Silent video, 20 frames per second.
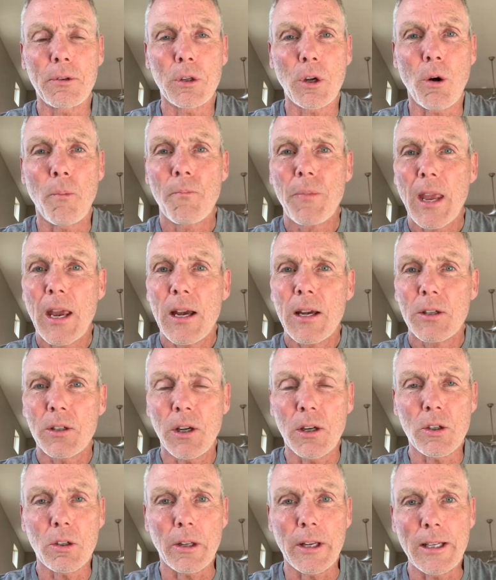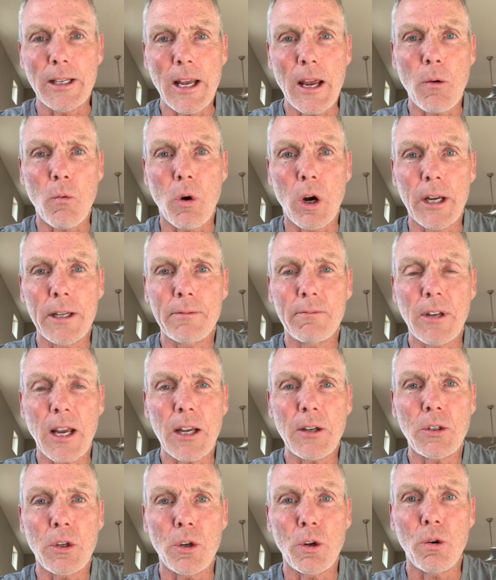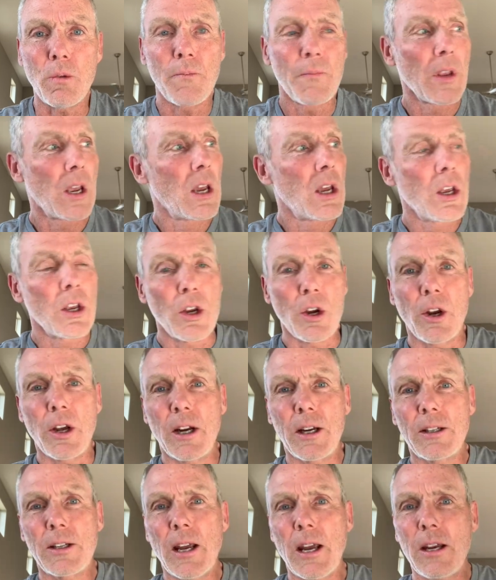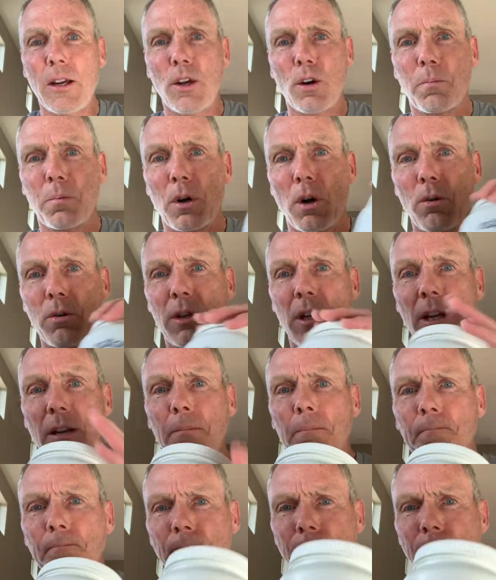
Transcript: So essentially day 1, day 2, you're going to take your protein,